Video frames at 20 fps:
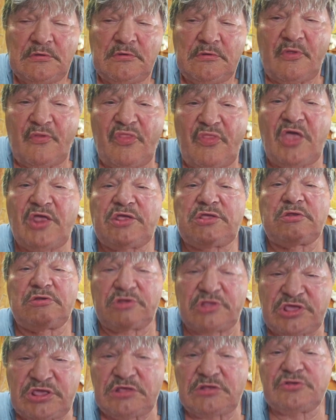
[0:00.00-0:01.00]
they can
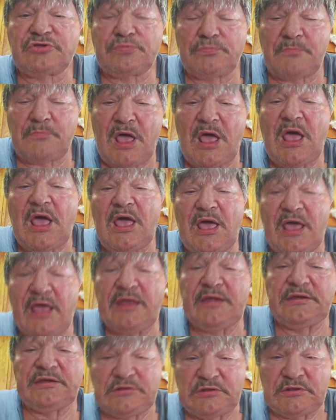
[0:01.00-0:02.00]
kiss my
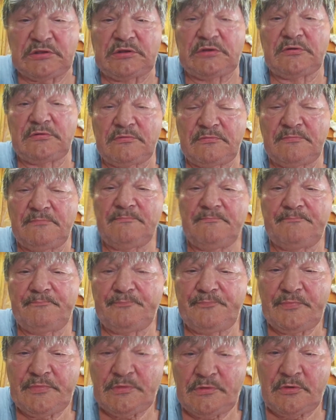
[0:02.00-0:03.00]
hind end.
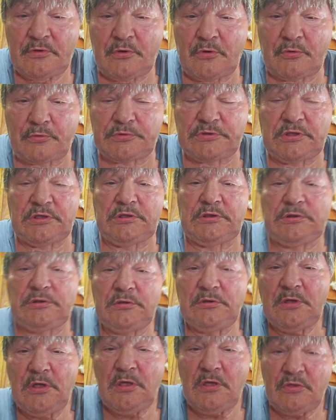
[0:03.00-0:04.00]
Okay,
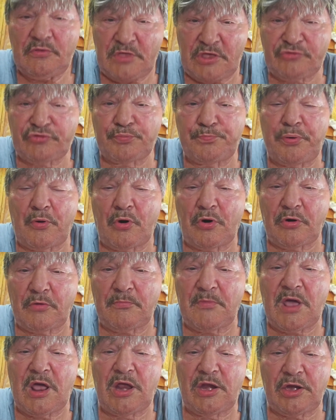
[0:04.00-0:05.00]
that's part of
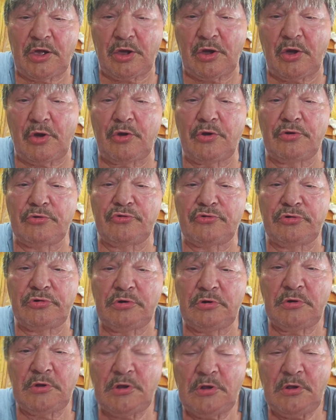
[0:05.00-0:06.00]
my heritage.
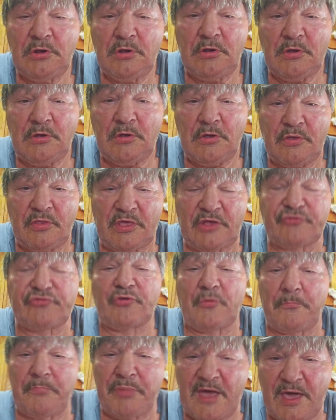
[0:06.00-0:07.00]
That's a
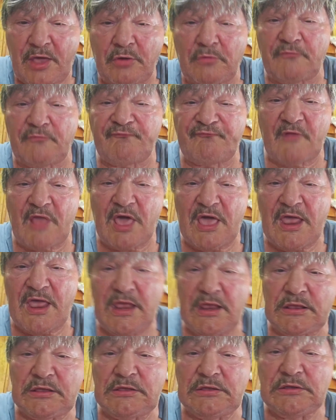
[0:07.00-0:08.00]
battle
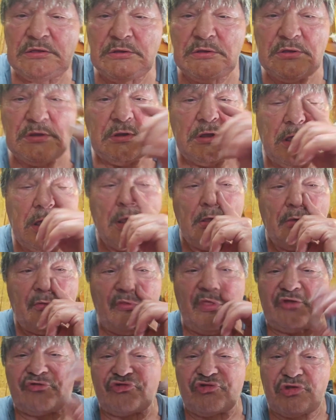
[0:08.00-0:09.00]
flag.
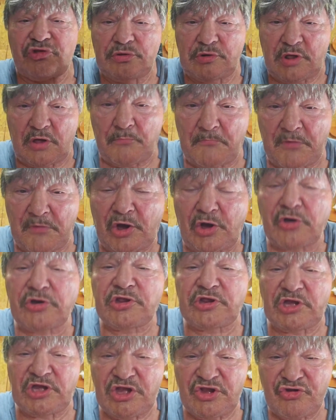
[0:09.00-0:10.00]
That's
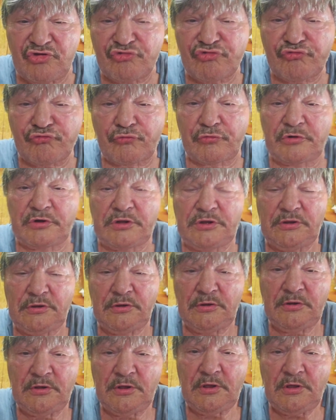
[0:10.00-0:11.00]
American history.
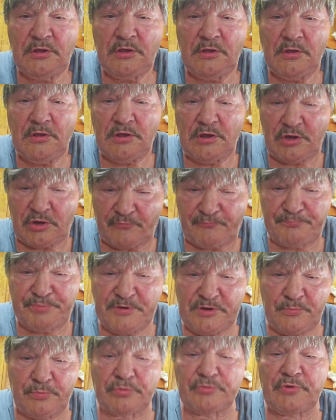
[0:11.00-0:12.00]
And if
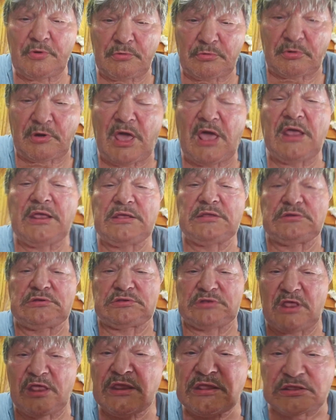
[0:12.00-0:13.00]
people don't like it,
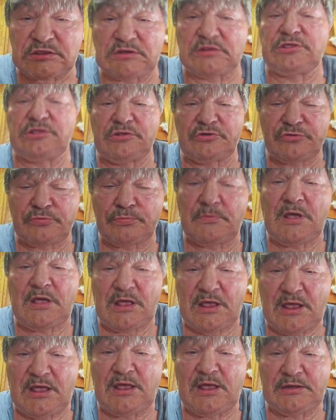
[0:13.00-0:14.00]
they can kiss my
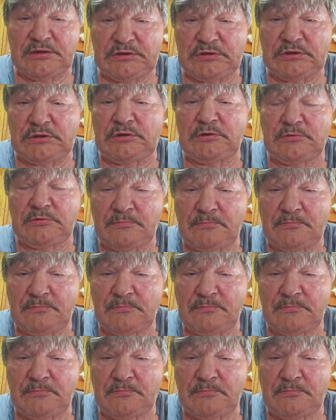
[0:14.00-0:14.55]
hind end.